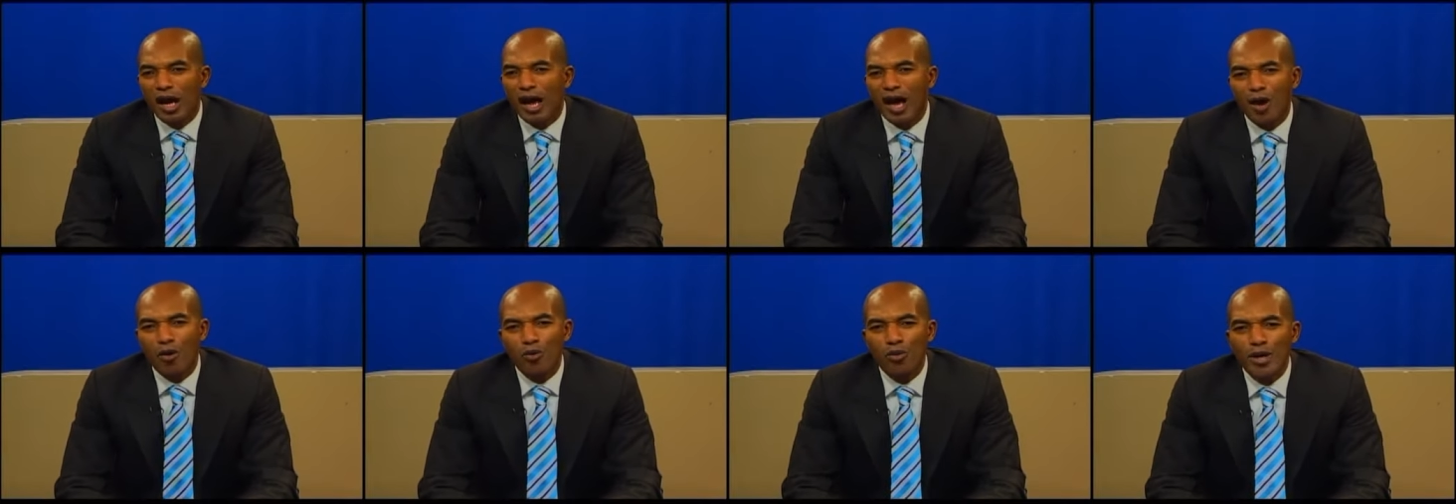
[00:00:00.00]

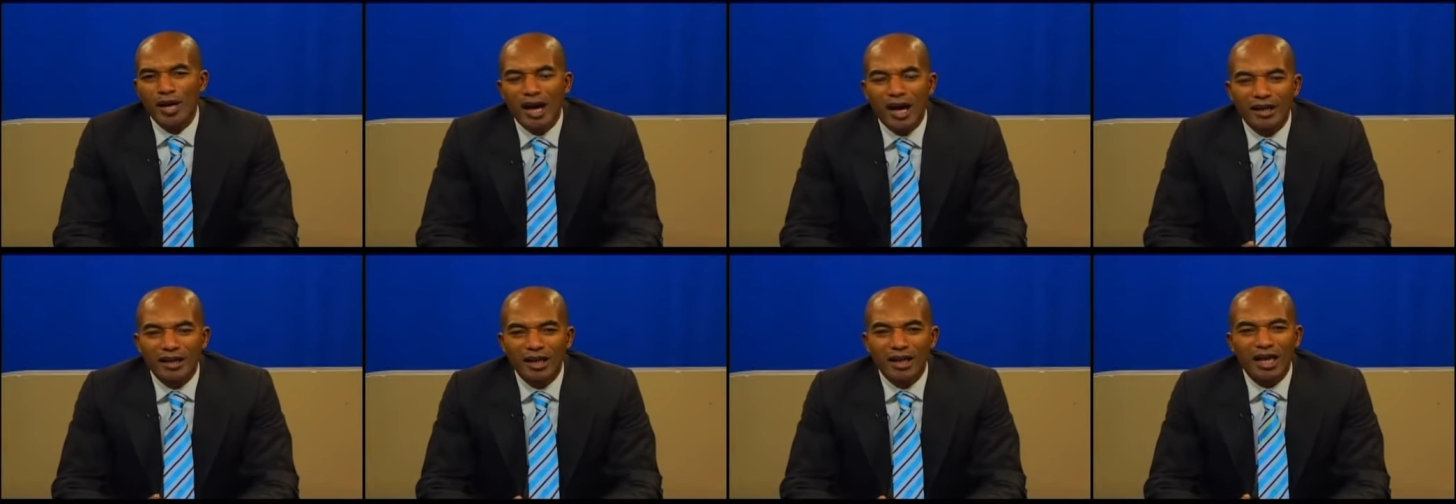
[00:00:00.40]
And
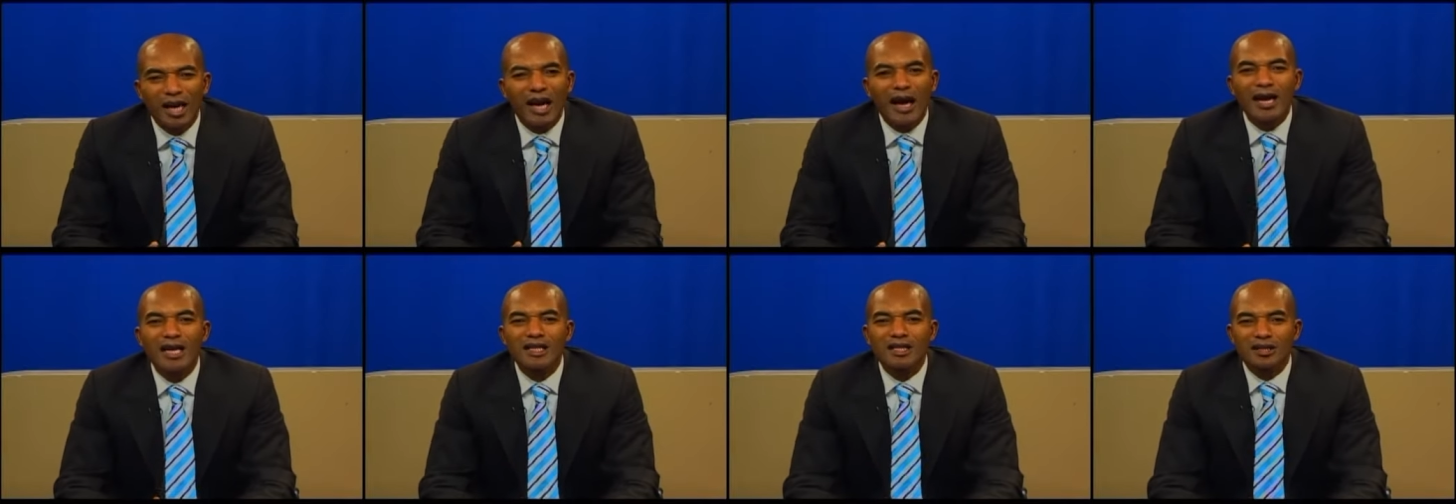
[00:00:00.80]
we
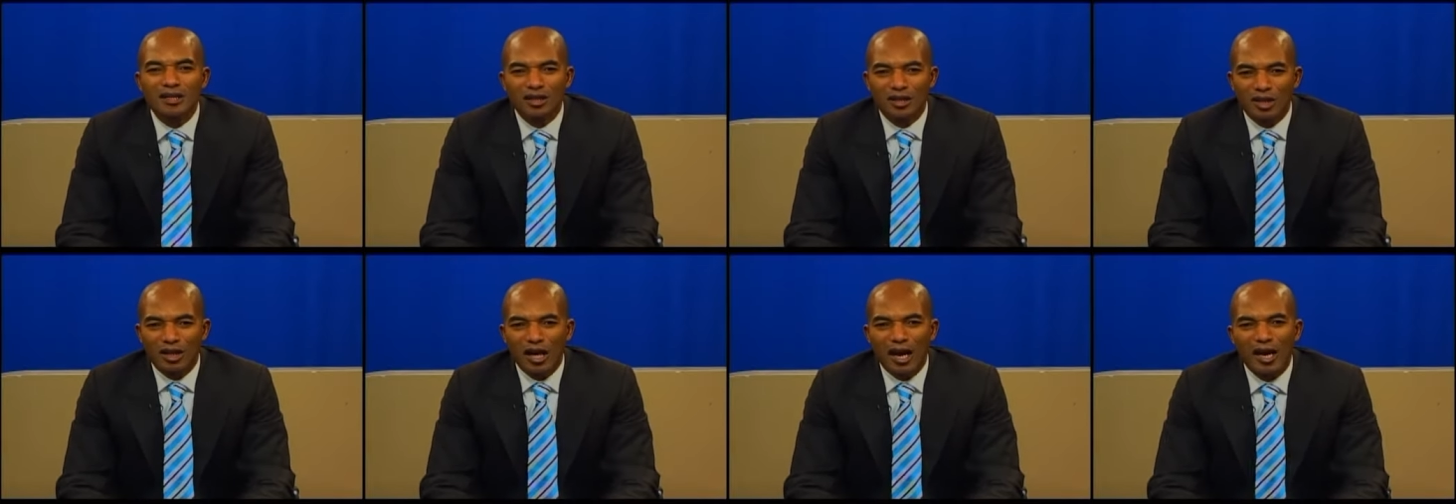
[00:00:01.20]
analyze
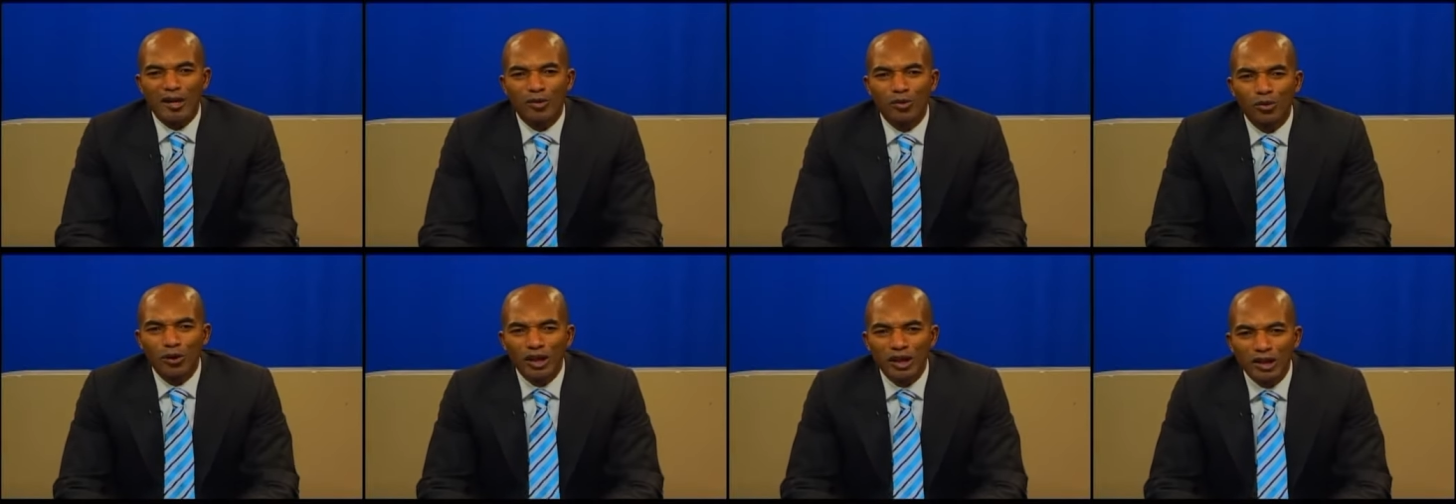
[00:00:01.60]

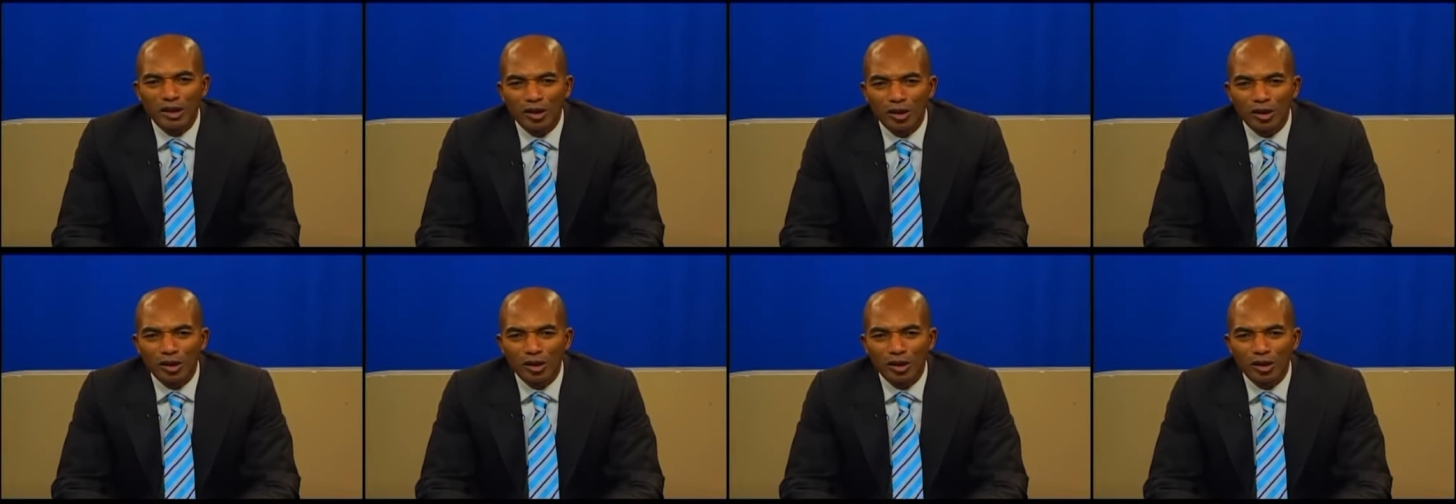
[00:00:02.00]
and we,